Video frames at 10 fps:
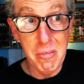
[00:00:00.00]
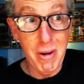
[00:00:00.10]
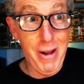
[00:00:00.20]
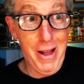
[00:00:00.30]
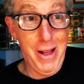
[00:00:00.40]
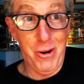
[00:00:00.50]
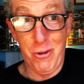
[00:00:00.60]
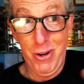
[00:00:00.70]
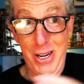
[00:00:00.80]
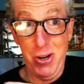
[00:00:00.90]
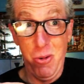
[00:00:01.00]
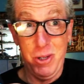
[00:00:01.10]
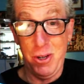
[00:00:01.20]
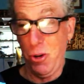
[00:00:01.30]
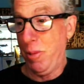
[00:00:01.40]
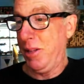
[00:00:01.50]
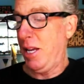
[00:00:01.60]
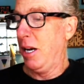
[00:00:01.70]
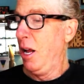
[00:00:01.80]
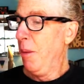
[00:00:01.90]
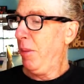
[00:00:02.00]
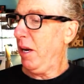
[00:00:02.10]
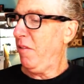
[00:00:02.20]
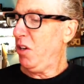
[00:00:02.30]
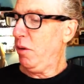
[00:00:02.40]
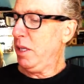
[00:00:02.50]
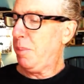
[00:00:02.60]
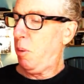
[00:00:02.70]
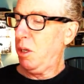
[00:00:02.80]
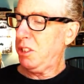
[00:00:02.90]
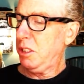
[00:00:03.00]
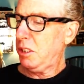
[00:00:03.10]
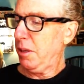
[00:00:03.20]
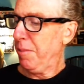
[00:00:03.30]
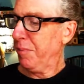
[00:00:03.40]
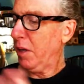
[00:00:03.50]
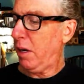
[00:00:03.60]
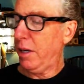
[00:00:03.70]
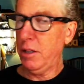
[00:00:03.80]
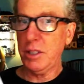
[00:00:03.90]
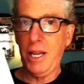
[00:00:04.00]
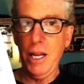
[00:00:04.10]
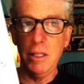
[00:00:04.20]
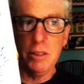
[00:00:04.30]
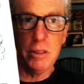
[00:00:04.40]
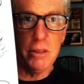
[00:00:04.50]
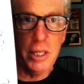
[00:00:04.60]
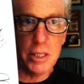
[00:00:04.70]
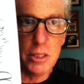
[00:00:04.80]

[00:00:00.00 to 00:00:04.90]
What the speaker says: I don't really know what to do about that. But if you're into Porsches, here's Ken's. You guys